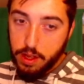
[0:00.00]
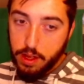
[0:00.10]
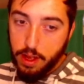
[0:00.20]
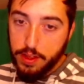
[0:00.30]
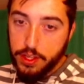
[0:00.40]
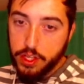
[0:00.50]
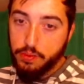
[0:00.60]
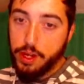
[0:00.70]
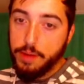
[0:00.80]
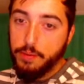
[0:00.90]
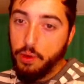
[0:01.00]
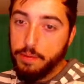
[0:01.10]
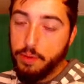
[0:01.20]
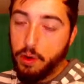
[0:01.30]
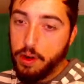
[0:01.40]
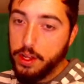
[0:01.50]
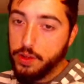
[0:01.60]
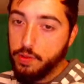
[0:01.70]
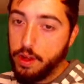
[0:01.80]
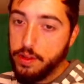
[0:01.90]
and this is a pretty important part as
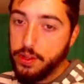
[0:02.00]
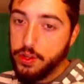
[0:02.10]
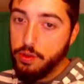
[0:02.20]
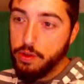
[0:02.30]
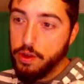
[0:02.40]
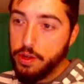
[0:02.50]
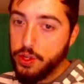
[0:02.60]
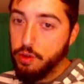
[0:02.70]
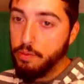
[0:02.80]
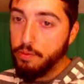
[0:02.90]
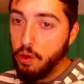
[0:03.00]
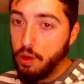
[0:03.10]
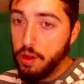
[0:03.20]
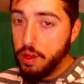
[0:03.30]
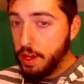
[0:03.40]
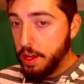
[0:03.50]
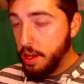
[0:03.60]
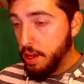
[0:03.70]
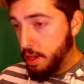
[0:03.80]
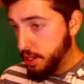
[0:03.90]
well. So so Mole
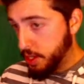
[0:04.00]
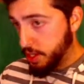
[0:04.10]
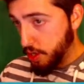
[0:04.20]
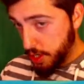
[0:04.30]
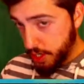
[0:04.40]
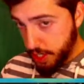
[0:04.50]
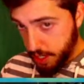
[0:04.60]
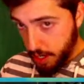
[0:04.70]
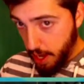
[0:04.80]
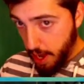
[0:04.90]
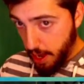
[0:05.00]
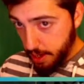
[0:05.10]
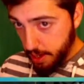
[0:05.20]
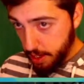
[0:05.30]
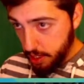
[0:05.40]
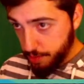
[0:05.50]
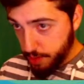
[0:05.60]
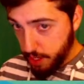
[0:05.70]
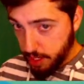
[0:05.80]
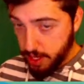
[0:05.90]
is exhausted and is
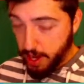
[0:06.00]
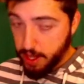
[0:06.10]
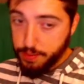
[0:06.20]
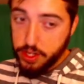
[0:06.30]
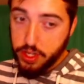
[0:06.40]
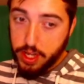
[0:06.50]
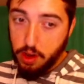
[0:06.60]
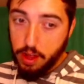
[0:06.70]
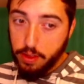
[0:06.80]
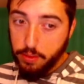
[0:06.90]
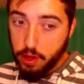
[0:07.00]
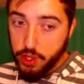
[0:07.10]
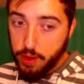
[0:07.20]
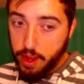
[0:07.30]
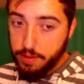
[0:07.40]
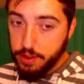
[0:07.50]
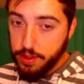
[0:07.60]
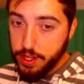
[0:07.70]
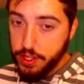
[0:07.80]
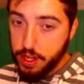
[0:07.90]
being attacked by Scout, and then we also have the
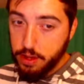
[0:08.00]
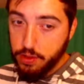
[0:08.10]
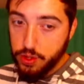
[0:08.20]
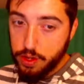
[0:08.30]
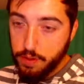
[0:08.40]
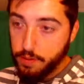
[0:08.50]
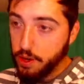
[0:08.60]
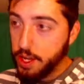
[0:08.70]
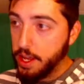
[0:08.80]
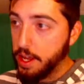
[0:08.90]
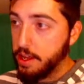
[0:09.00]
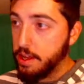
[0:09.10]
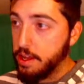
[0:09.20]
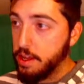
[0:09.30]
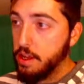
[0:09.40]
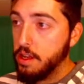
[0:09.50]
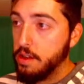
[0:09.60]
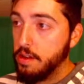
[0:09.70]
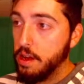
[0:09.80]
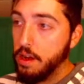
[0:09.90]
Lee Sin who's looking for a kick.
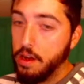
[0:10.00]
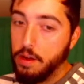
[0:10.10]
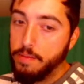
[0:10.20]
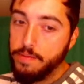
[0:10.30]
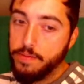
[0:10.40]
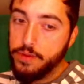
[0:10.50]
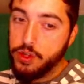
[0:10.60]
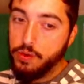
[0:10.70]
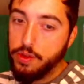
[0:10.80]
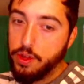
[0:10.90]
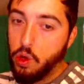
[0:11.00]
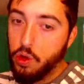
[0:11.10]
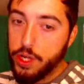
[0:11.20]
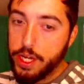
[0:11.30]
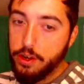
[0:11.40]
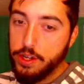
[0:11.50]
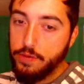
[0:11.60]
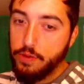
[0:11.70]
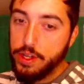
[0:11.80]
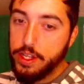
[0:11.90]
Um, so the goal here is
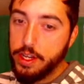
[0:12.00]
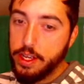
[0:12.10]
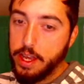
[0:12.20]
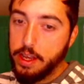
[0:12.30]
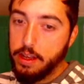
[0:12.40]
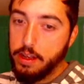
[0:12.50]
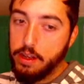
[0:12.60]
for Lee Sin to kick